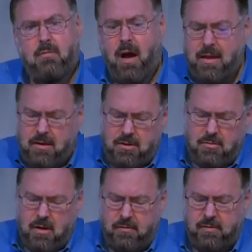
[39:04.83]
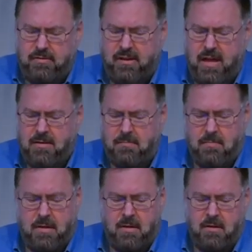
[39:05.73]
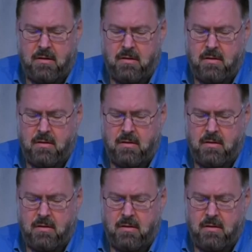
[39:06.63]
Why did you ever send me?